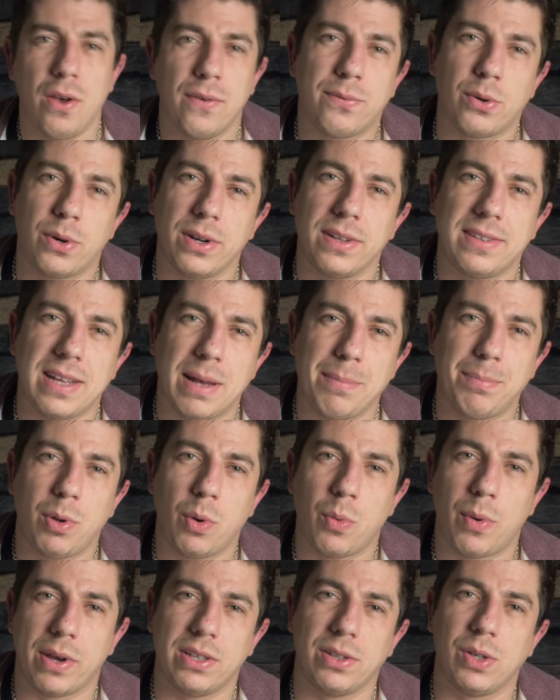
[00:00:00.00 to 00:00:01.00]
For
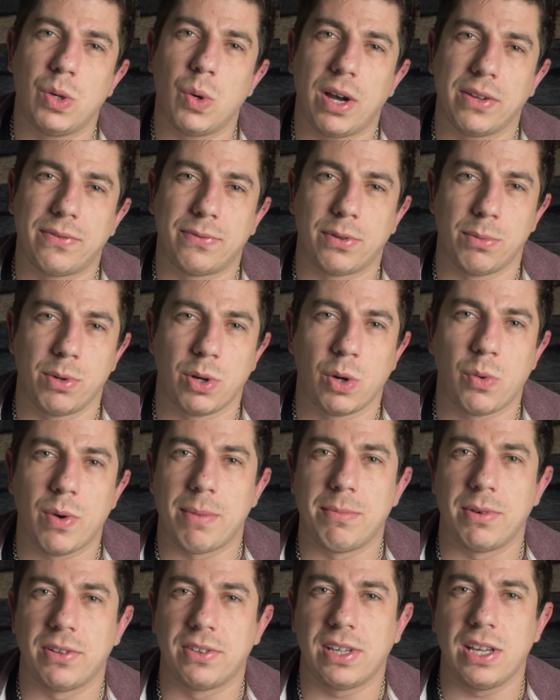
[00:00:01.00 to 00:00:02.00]
example, when you go out from your
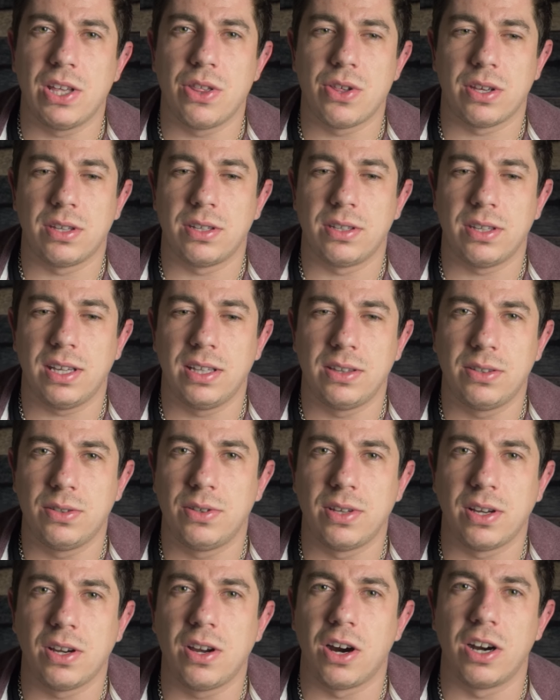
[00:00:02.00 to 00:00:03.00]
grandma's kitchen into
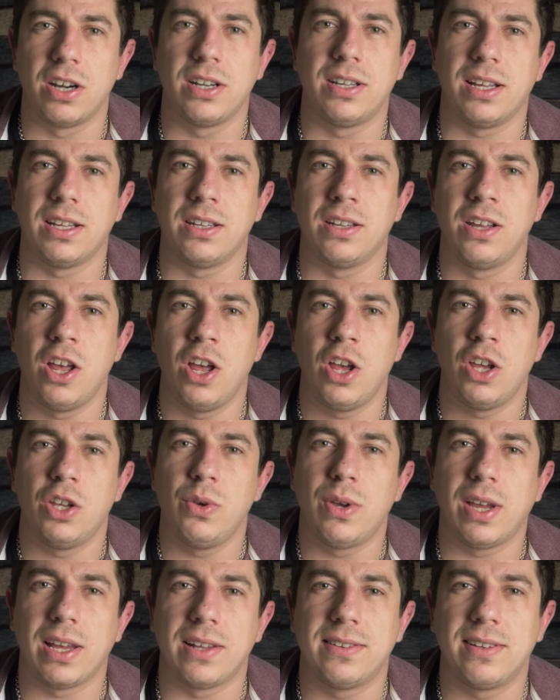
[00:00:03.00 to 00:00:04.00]
the garden,
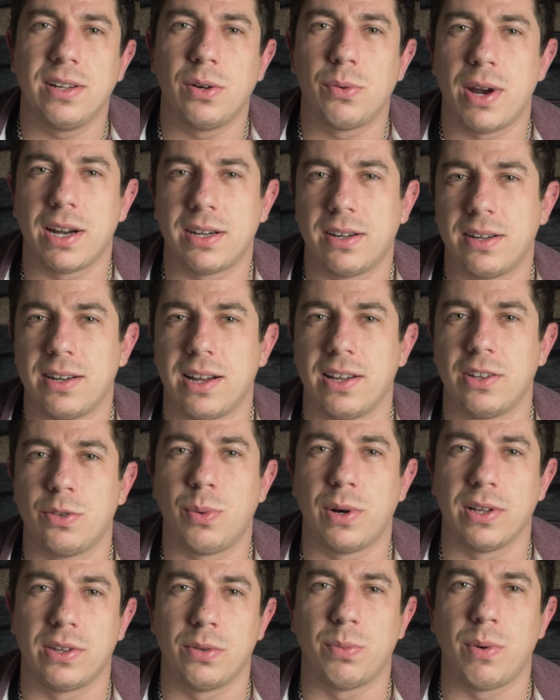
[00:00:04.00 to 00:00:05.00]
you can still recognize
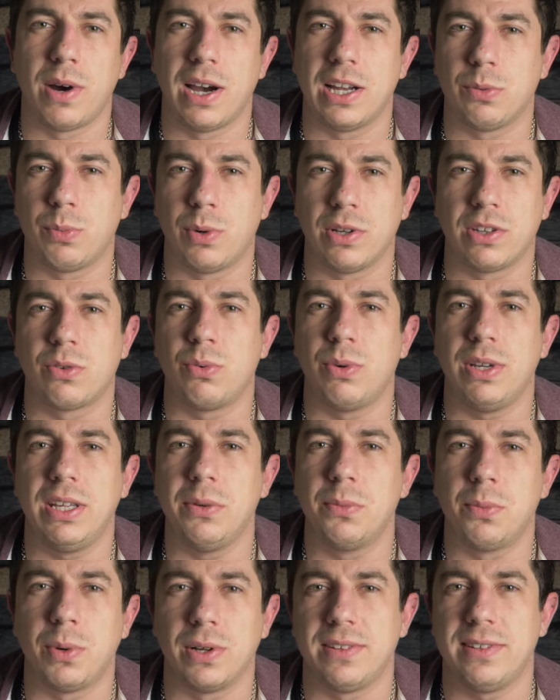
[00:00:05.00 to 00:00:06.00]
what's white, what's
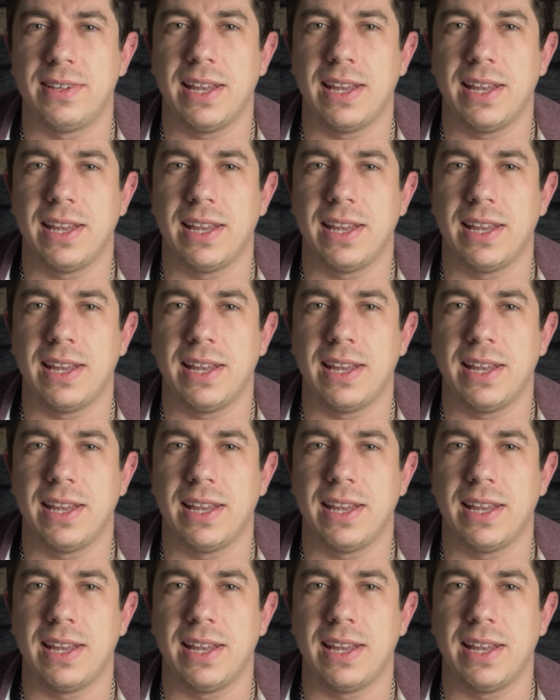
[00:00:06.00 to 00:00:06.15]
green, what's